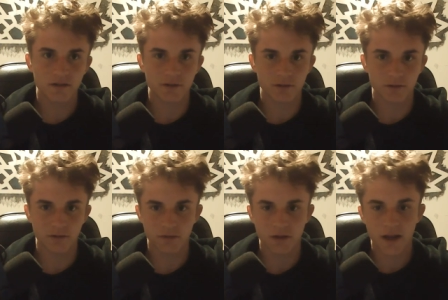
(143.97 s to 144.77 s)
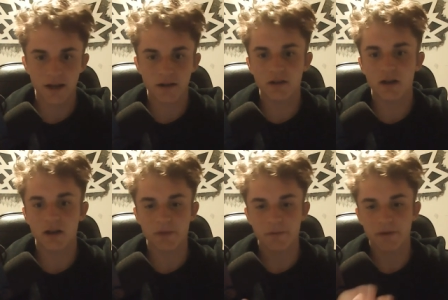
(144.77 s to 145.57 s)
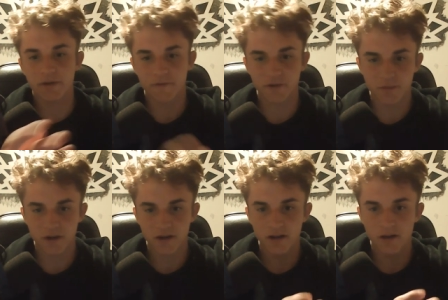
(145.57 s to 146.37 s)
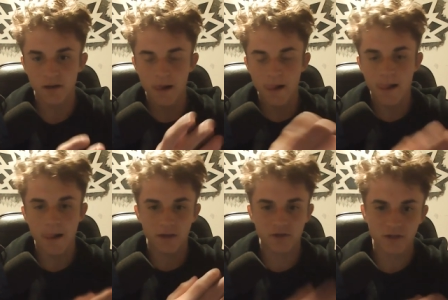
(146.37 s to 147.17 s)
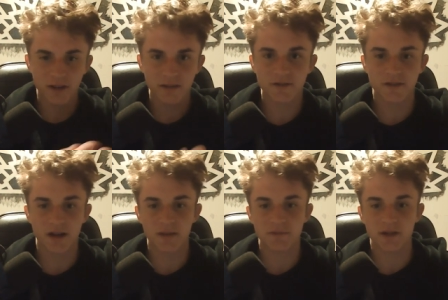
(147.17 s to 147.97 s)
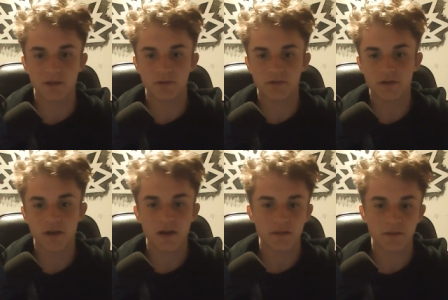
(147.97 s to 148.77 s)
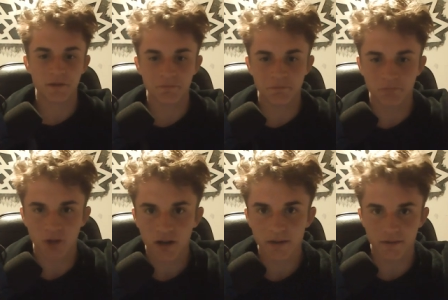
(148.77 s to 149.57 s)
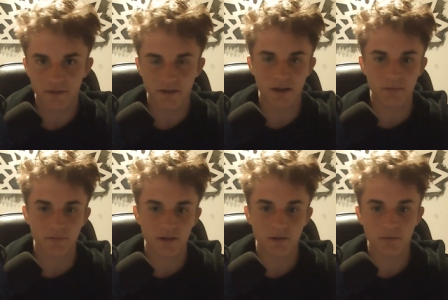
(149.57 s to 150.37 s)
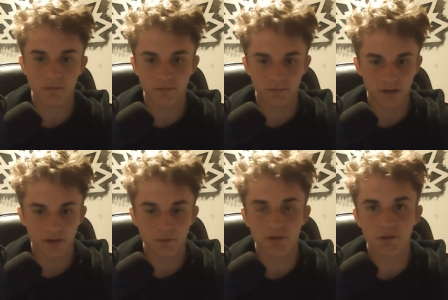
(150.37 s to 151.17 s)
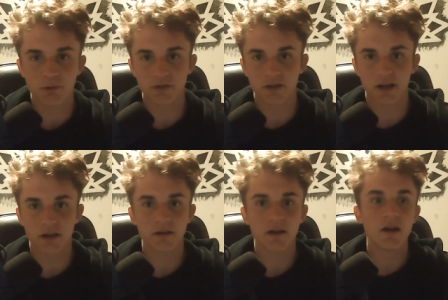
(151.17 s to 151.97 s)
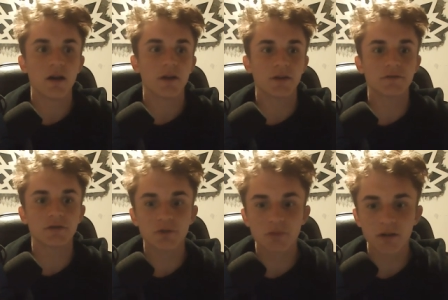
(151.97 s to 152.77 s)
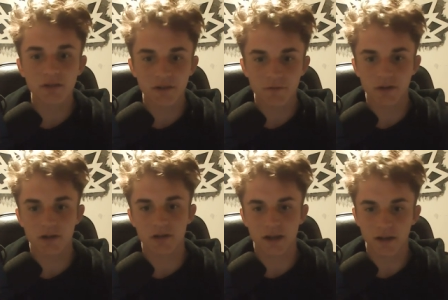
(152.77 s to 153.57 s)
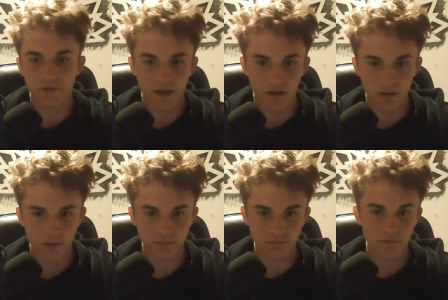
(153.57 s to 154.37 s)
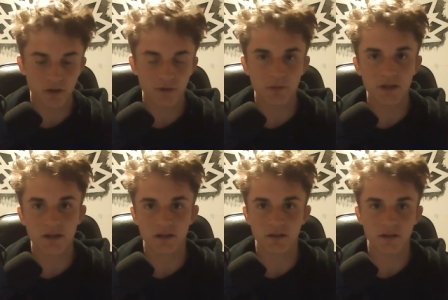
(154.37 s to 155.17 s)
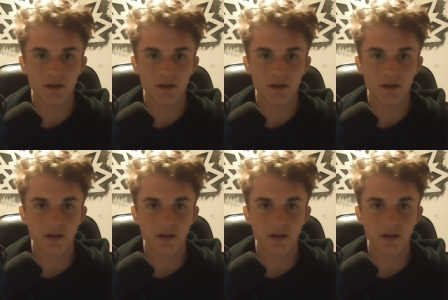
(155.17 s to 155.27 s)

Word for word: to 8 o'clock, maybe a first period it's just like these timetables, blocking your time. That's that's what school's like. You have to do one of these for your life at home on the weekend.